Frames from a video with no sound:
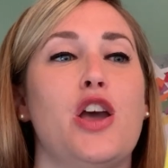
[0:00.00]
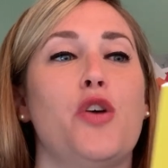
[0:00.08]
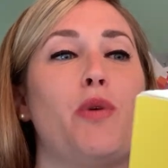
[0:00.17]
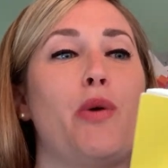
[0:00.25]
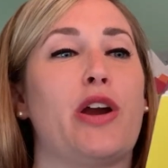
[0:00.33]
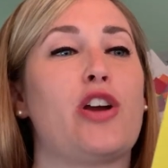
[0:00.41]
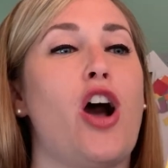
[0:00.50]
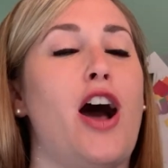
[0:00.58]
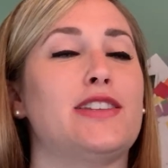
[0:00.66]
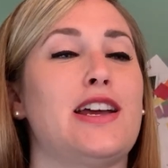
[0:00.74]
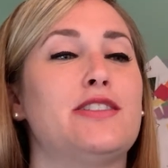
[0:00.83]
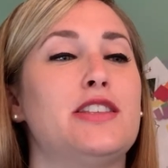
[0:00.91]
when we're
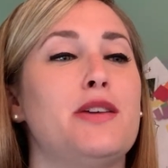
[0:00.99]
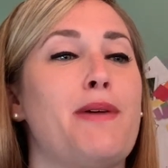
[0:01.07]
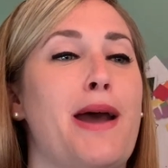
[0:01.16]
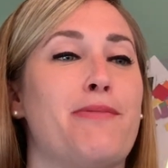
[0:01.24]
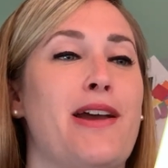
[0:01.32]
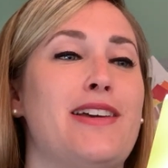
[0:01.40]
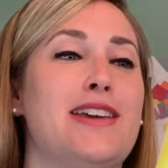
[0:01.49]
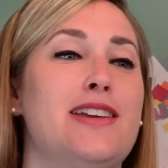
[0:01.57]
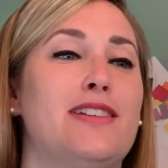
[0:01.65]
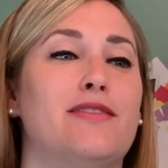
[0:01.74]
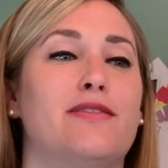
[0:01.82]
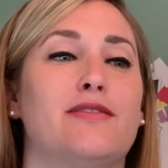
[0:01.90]
called down to the pep rally,
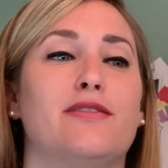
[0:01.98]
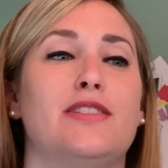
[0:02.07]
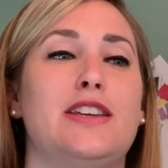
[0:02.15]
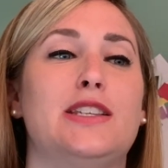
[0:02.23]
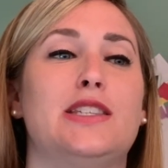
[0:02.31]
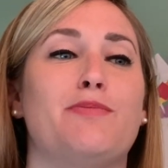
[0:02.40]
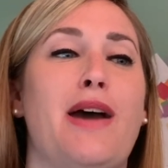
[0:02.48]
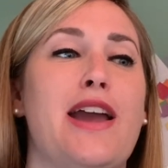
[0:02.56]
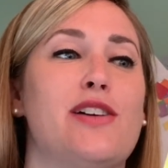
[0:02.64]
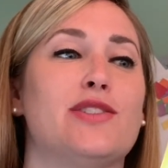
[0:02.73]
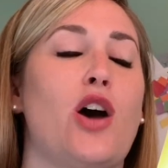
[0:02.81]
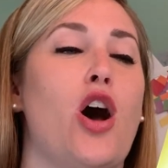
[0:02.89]
he
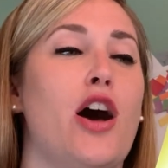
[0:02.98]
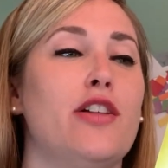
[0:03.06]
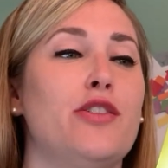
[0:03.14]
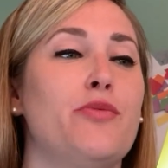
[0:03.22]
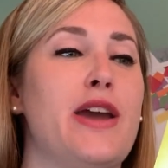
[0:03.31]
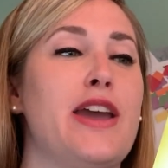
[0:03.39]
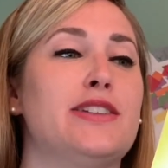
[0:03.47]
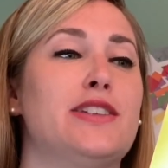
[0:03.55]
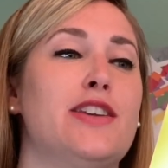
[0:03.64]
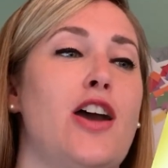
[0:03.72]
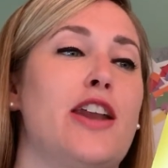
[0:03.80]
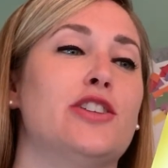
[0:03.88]
smiles all the way to
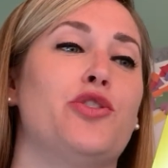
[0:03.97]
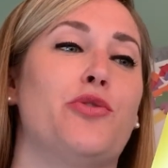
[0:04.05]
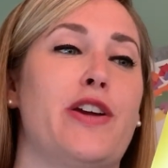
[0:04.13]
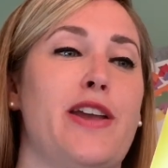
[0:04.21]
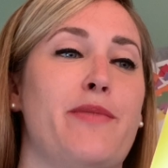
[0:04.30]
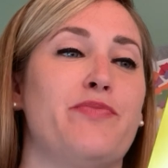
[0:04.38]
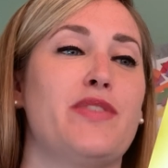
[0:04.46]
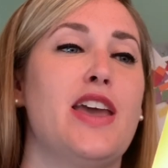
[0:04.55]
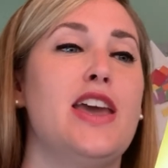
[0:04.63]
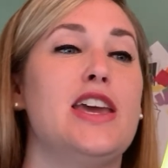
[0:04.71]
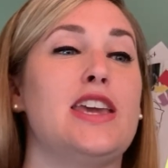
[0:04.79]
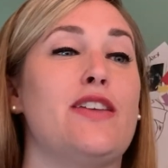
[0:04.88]
the auditorium,
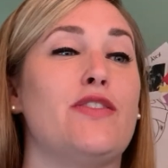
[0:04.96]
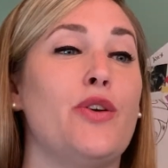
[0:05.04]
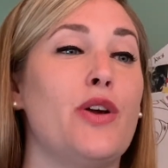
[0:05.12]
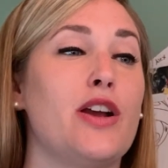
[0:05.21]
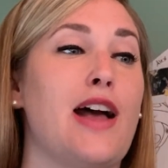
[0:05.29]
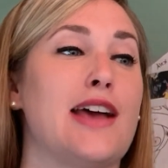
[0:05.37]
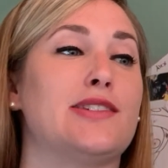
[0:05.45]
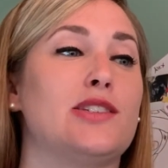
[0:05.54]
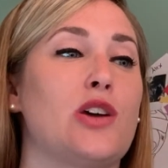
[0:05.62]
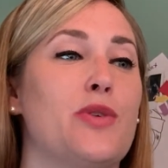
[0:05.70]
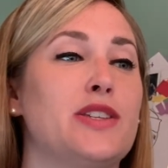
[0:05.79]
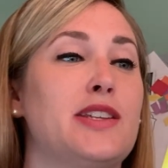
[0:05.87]
even though our class is
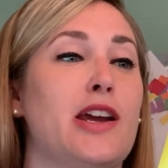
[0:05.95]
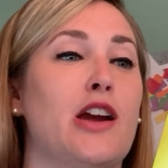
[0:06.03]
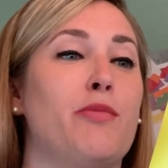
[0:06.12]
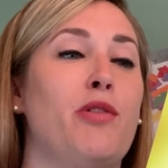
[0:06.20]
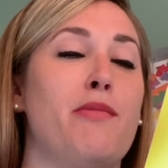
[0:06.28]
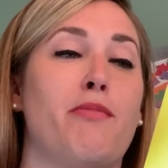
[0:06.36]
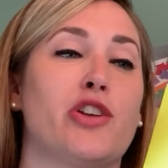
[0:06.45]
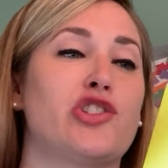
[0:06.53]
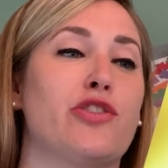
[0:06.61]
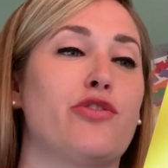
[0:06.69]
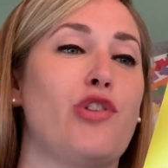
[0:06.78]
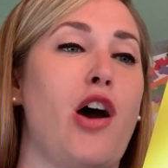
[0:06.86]
always terrible at
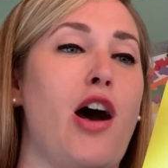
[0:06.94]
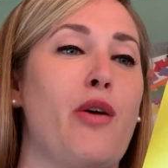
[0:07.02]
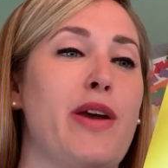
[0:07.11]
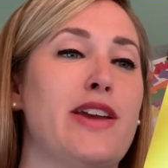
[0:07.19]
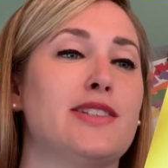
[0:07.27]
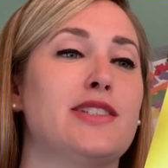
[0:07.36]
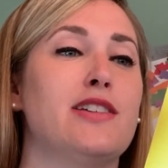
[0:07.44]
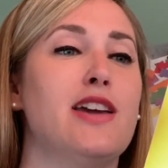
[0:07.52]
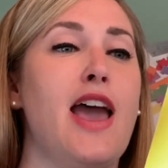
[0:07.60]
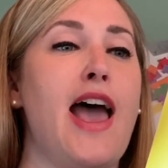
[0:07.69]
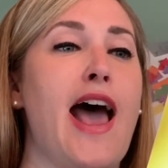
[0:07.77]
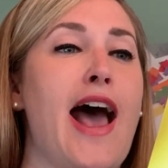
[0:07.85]
marching through the hallways.
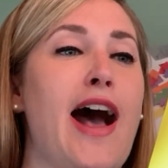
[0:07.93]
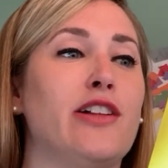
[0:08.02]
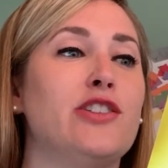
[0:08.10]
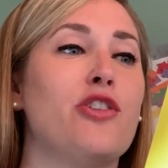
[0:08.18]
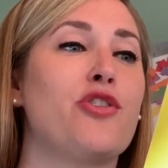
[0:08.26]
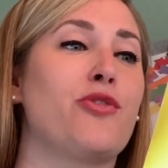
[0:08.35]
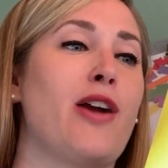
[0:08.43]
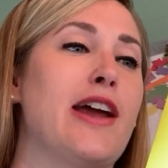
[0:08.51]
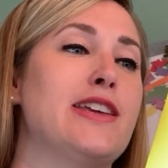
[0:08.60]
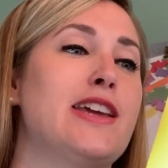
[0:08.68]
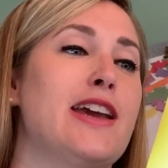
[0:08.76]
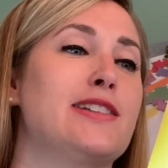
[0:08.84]
Aldo
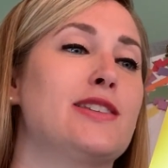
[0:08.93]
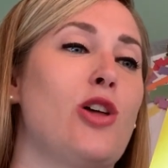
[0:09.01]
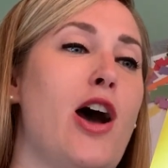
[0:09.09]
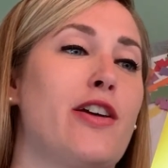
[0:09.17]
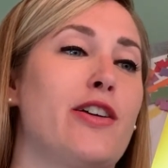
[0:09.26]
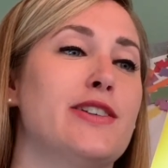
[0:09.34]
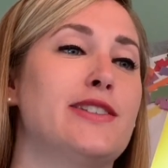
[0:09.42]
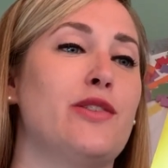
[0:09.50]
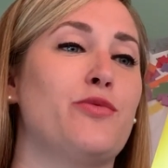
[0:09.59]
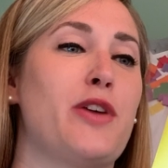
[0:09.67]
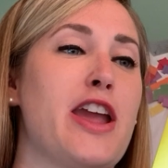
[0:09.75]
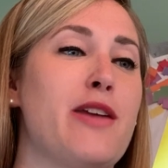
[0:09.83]
karate kicks lockers
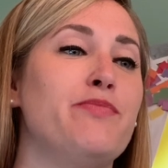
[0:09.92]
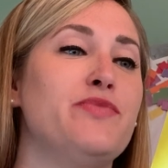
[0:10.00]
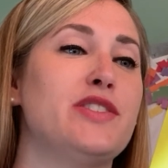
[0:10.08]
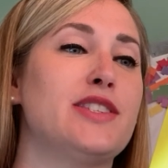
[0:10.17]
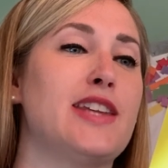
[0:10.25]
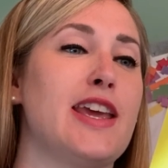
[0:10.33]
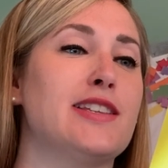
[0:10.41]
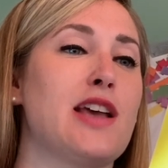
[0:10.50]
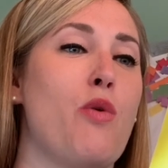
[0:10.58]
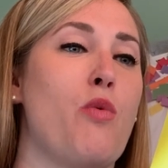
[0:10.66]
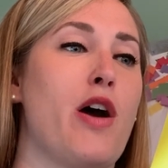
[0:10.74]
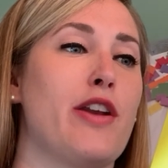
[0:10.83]
and Rain stakes
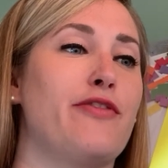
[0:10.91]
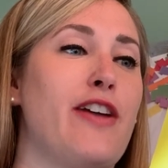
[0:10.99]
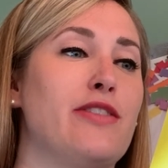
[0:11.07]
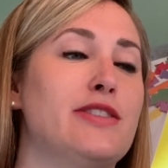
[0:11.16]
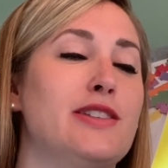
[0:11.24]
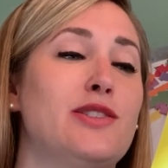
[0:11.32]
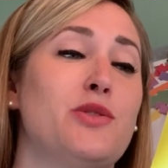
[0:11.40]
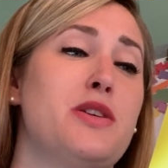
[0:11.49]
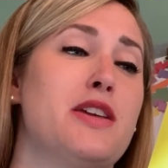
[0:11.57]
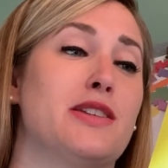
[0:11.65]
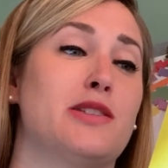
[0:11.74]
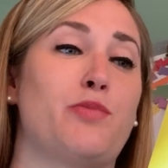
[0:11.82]
out water fountains so
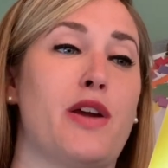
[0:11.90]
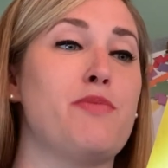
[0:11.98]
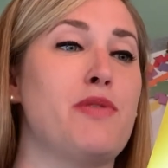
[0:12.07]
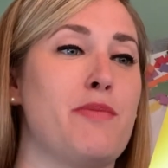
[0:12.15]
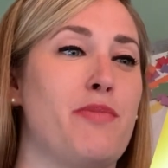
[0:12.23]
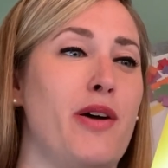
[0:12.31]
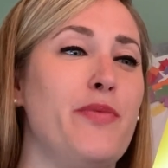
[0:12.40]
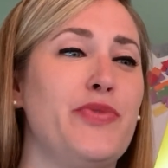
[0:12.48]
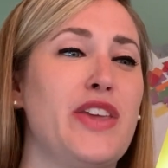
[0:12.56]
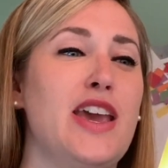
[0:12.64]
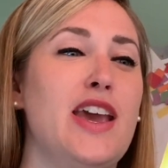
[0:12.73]
he can spray people.